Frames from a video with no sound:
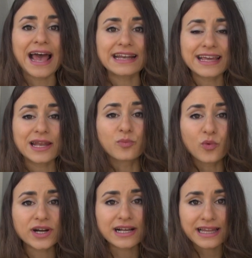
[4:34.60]
and get
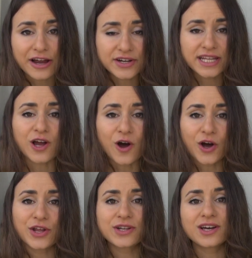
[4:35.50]
more clarity
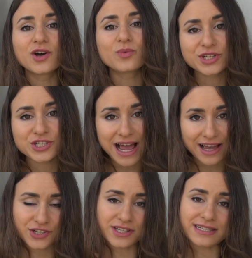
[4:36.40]
on which
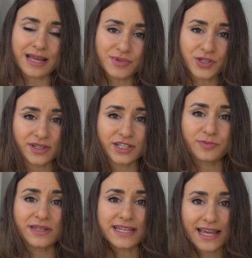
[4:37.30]
action steps you need
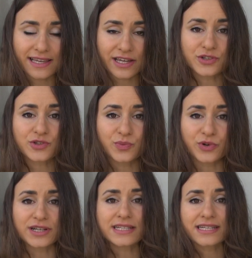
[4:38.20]
to be taking
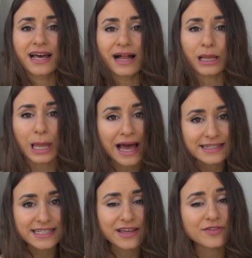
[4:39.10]
towards
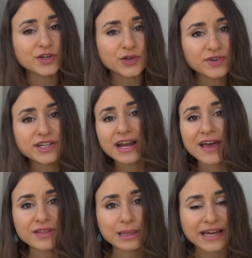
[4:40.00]
landing the career
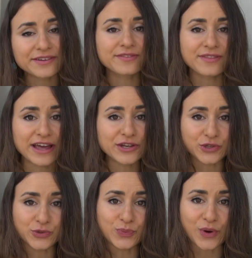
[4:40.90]
and the life that
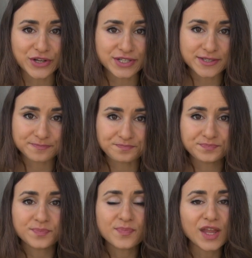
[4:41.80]
you want.
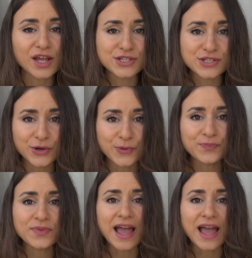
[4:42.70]
So